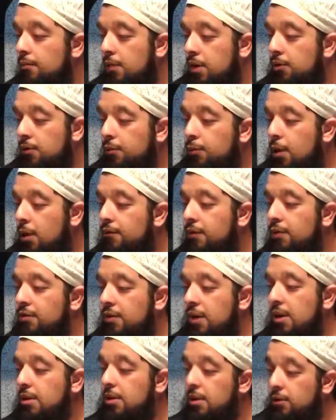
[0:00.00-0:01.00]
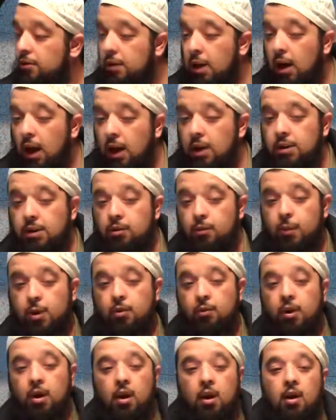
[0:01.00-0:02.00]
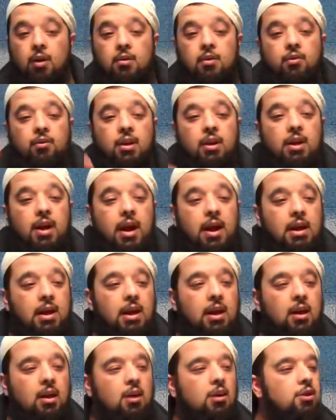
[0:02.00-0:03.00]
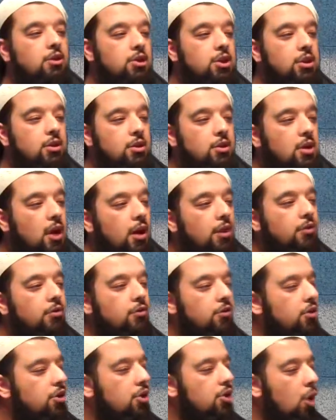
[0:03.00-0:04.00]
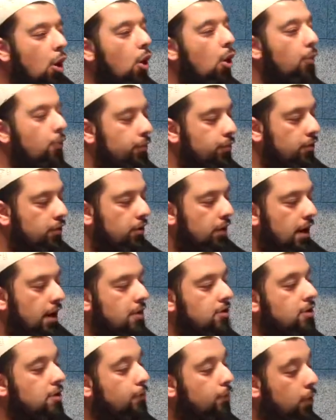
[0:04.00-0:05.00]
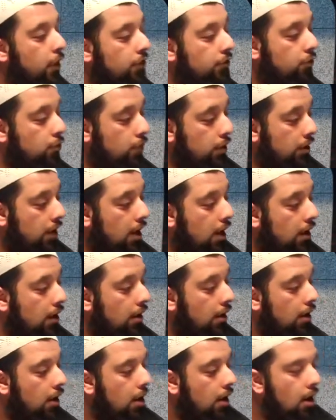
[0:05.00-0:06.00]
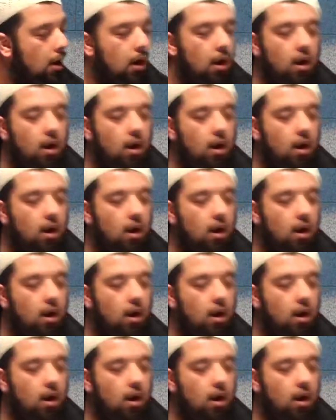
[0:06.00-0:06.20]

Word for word: This Prophet said, this say hadith by the way, there's a lady, she does, she hopes and she prays to Allah,